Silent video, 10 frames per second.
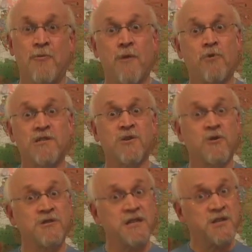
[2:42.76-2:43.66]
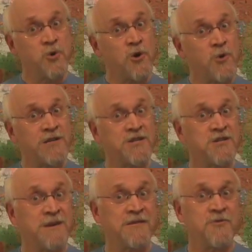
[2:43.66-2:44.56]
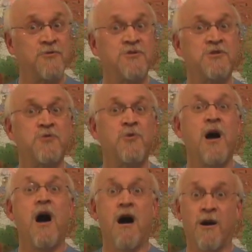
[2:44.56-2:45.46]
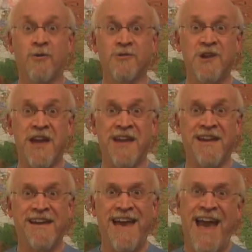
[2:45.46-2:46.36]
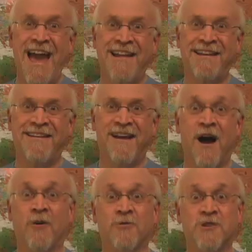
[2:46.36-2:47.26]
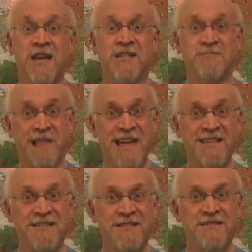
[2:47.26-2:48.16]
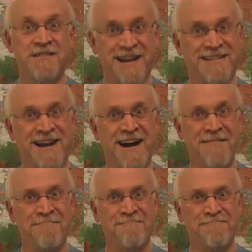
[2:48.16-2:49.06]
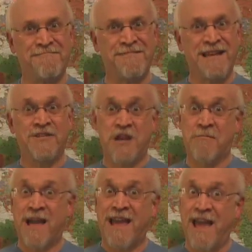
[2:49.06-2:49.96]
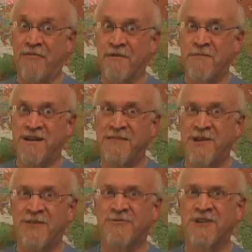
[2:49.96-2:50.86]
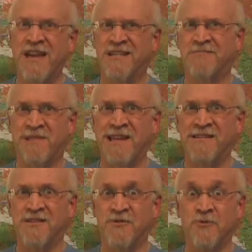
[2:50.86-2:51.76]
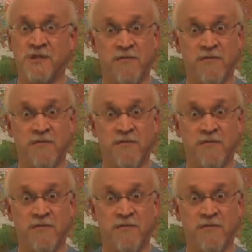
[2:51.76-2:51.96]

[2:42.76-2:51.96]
Well, boys and girls, send your questions about the news to Uncle Jay at UncleJayExplains.com. Check back every Monday when Uncle Jay explains the news.